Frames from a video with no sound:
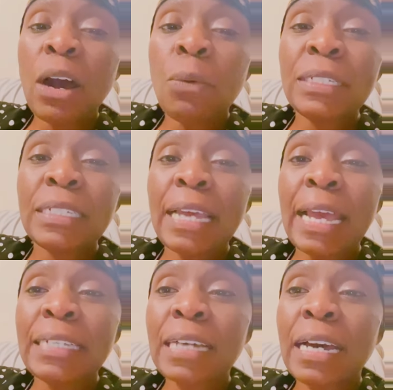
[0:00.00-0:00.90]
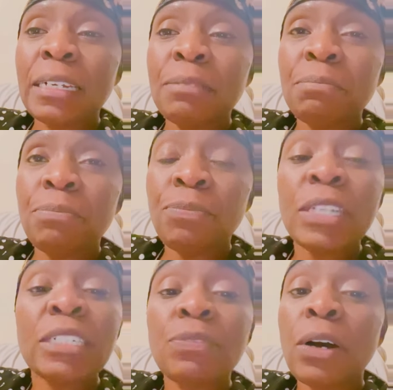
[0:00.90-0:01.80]
say, ask God to,
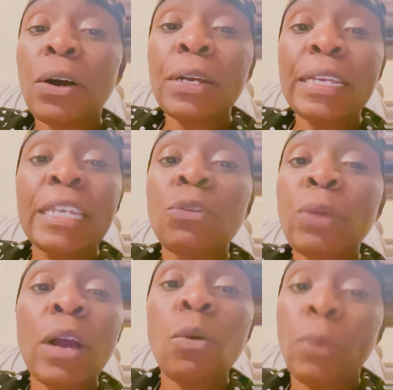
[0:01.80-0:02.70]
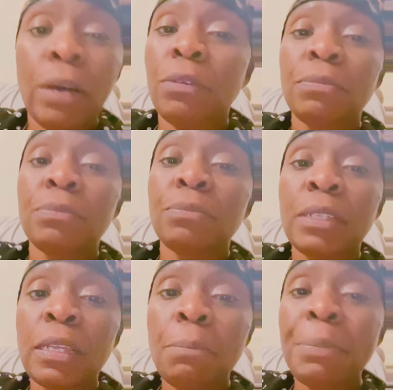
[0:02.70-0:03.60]
first of all, get around wealth.
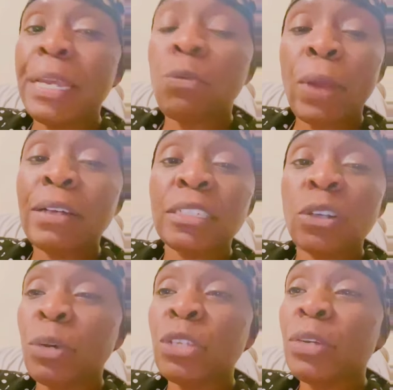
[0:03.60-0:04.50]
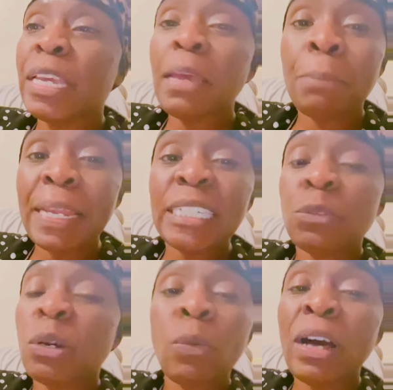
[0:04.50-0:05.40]
Be around. So when you get blessed
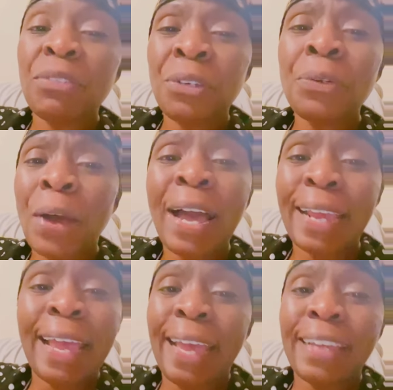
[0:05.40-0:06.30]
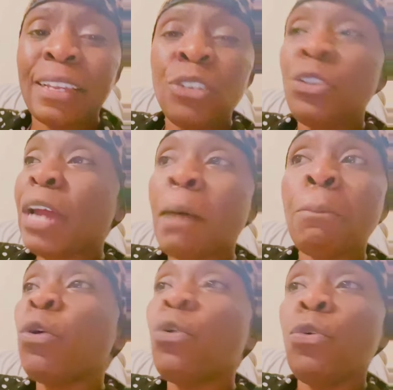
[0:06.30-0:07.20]
with wealth, you know how to act. You're not
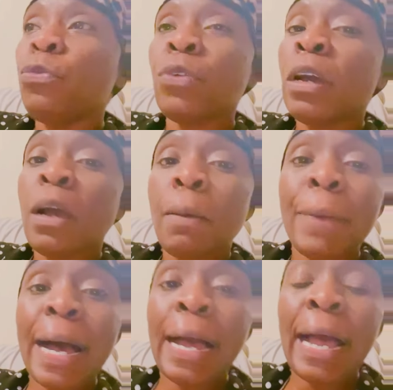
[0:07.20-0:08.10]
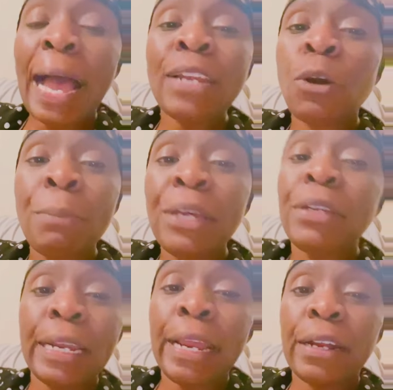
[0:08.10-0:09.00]
moved. I know
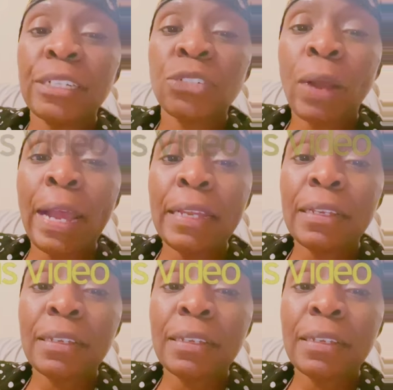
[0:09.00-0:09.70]
millionaires, right?